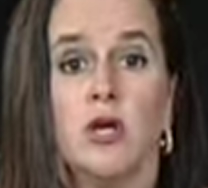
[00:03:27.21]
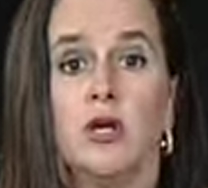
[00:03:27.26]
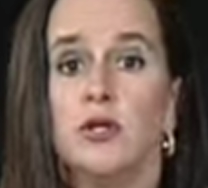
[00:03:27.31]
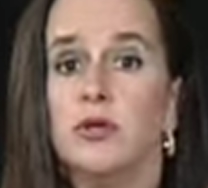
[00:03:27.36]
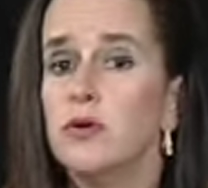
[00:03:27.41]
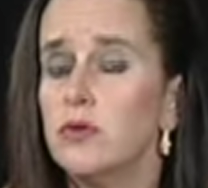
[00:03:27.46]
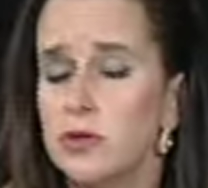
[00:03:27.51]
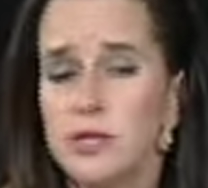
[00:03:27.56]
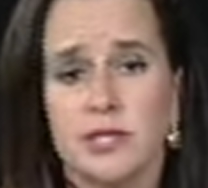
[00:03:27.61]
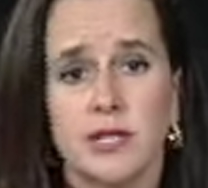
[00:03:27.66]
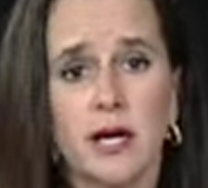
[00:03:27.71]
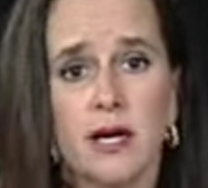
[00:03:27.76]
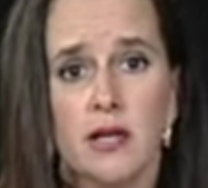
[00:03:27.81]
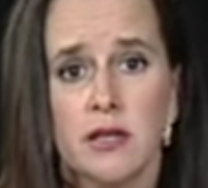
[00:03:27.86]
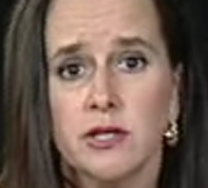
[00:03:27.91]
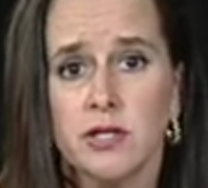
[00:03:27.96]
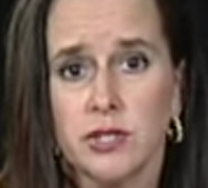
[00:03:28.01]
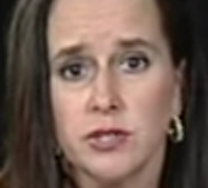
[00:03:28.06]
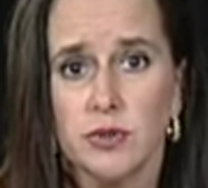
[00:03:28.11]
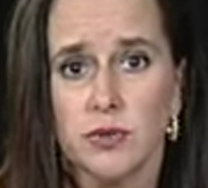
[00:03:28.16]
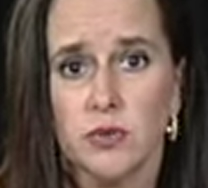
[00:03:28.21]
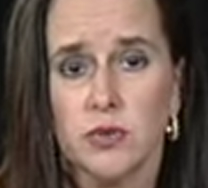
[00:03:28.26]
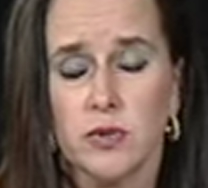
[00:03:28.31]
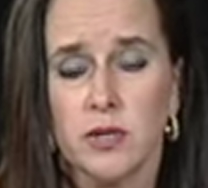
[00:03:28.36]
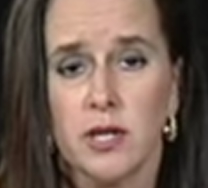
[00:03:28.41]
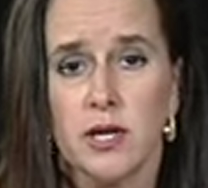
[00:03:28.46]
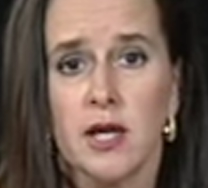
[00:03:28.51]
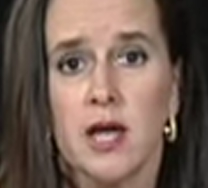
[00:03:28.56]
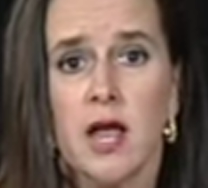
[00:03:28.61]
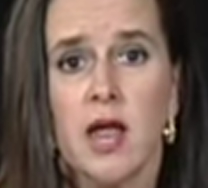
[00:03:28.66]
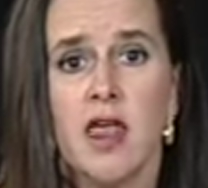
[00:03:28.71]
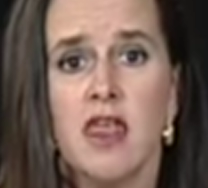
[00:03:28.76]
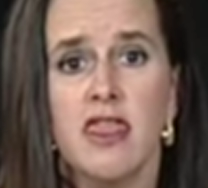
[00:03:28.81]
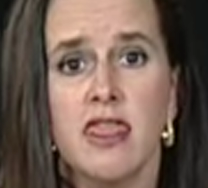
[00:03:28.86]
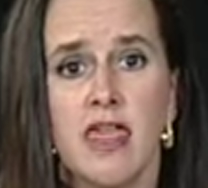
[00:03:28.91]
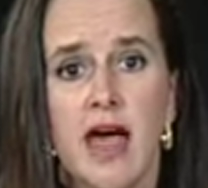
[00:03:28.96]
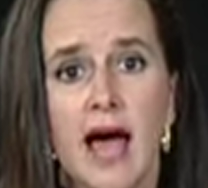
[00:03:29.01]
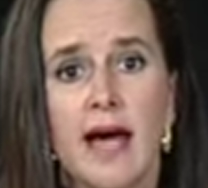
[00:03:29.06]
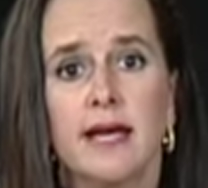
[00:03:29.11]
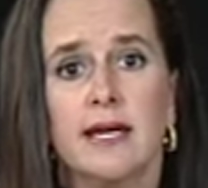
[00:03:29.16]
your side of the story,
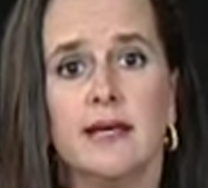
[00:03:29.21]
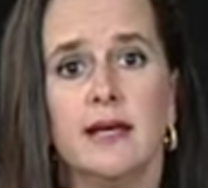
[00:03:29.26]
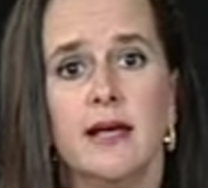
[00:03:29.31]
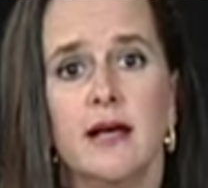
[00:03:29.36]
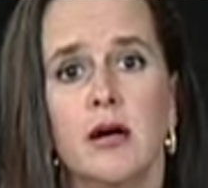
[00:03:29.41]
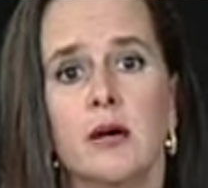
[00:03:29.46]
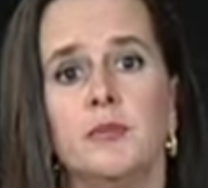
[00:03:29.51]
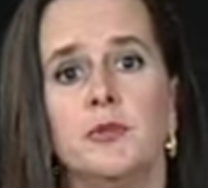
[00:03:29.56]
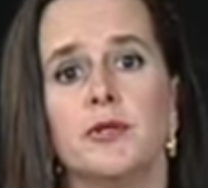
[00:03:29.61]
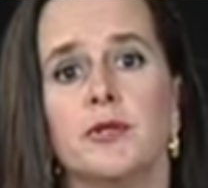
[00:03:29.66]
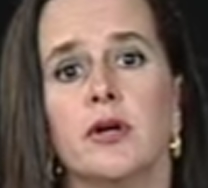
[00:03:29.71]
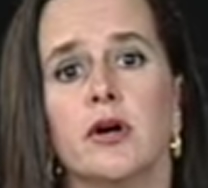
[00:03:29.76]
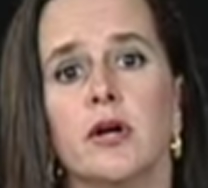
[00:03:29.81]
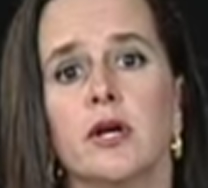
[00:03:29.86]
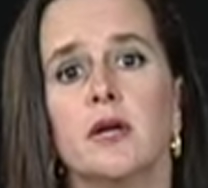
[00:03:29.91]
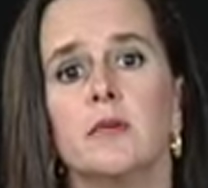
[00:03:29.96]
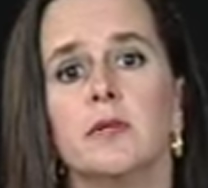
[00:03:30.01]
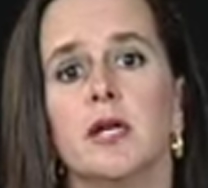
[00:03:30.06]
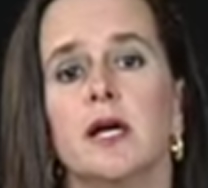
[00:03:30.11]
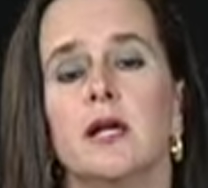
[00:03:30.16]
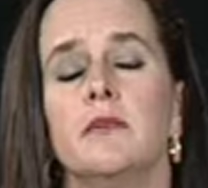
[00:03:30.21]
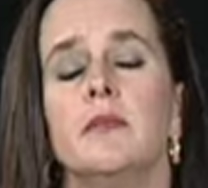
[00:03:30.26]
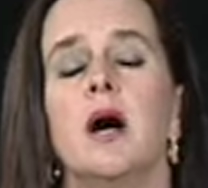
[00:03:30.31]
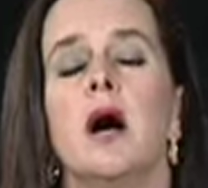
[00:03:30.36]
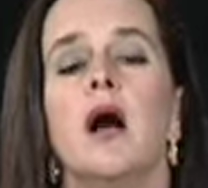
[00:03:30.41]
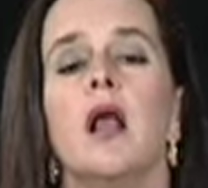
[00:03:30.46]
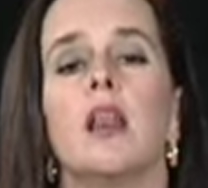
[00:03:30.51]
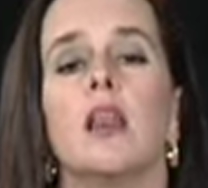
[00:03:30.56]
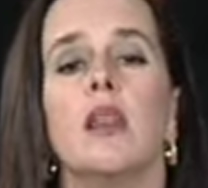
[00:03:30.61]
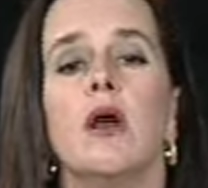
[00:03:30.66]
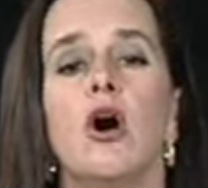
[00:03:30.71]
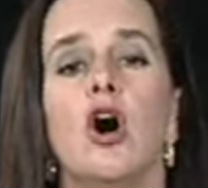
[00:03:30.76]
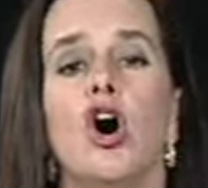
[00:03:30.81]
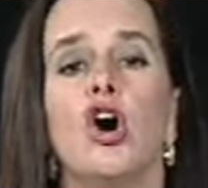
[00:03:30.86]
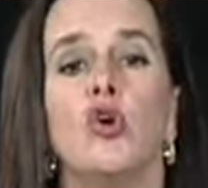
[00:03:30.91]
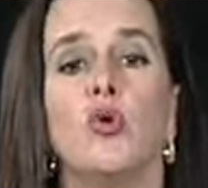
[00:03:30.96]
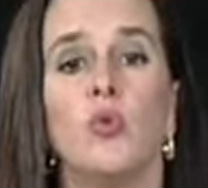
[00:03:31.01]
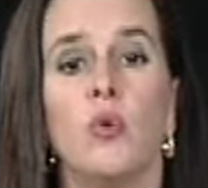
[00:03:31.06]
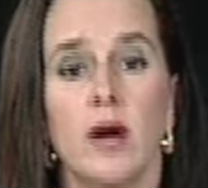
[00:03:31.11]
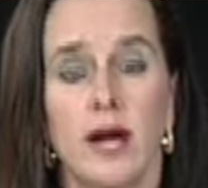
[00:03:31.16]
that can help the guardian ad litem a
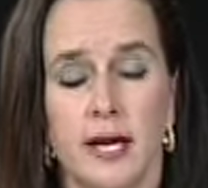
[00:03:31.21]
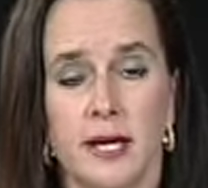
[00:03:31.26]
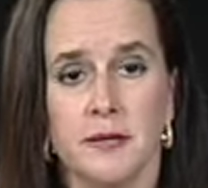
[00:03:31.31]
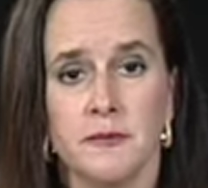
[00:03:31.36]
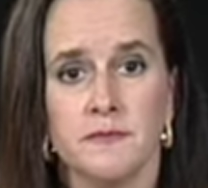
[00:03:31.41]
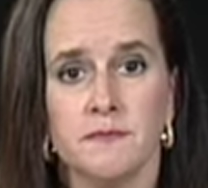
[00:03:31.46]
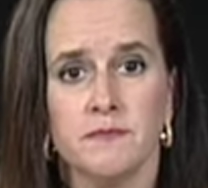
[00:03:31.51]
long way.